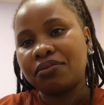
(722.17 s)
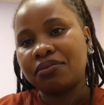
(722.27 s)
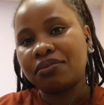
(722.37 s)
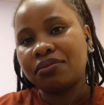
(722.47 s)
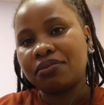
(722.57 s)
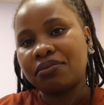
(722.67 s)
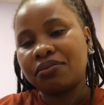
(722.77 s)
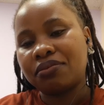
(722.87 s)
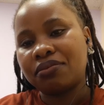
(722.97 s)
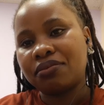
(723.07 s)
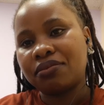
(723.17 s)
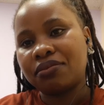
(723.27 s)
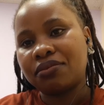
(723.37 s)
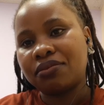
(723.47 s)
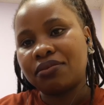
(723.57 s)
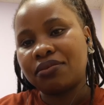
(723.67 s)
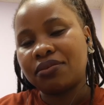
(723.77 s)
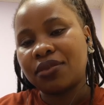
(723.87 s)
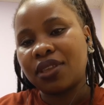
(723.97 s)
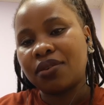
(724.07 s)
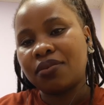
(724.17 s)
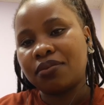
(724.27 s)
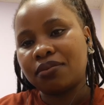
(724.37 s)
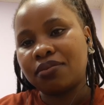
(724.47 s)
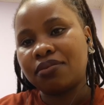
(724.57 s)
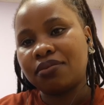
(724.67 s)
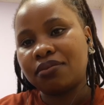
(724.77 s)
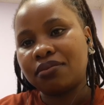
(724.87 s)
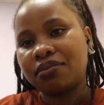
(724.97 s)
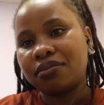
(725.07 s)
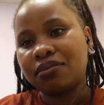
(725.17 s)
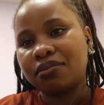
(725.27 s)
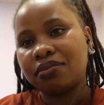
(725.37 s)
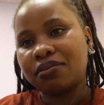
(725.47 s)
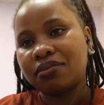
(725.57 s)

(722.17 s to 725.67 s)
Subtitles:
(silence)